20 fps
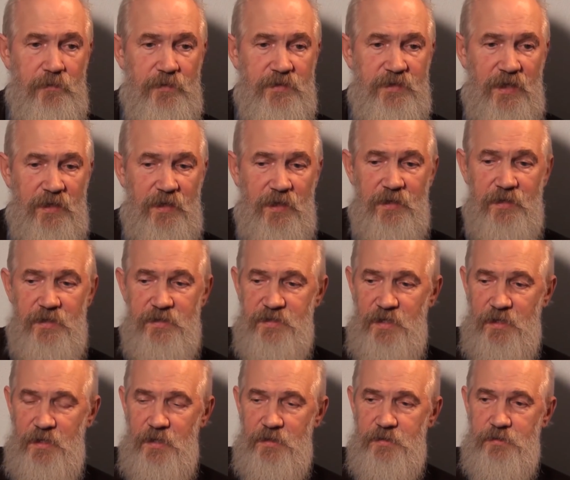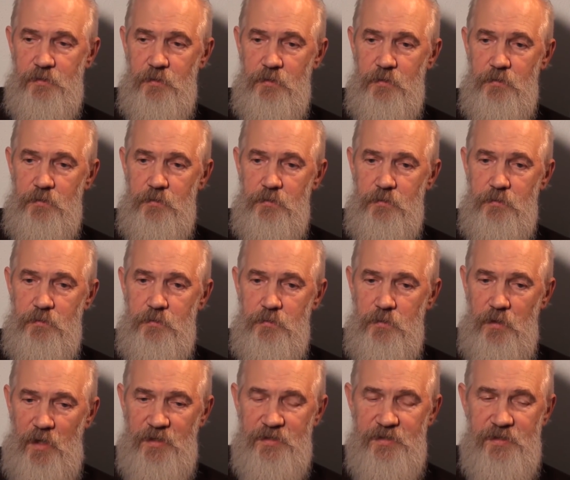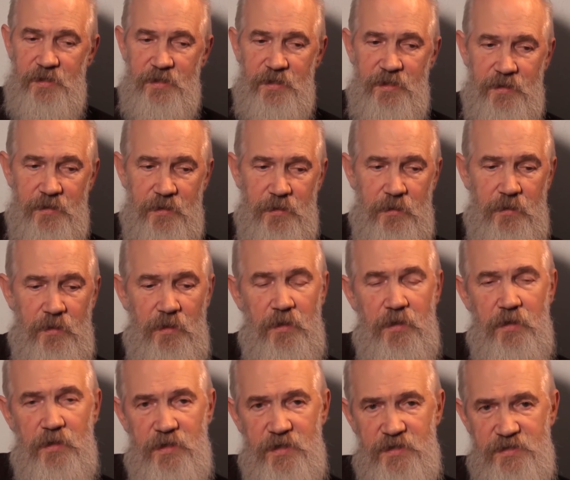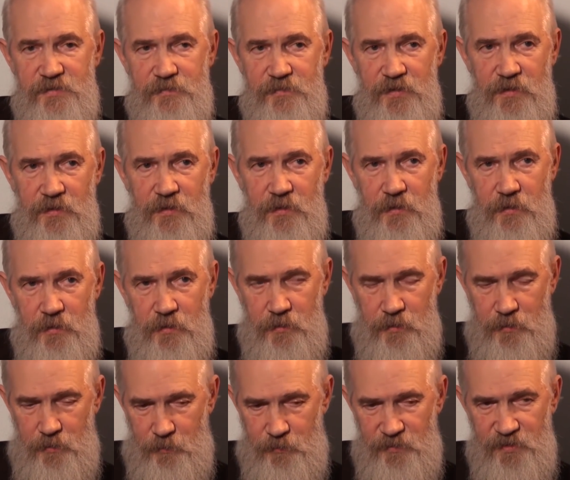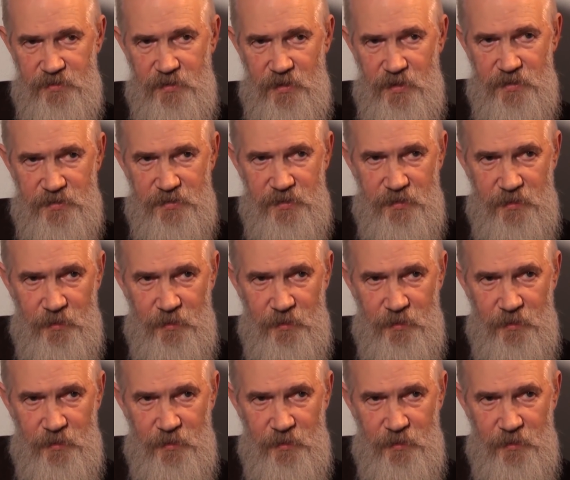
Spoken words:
And so I decided that I was going to study mineral deposit search.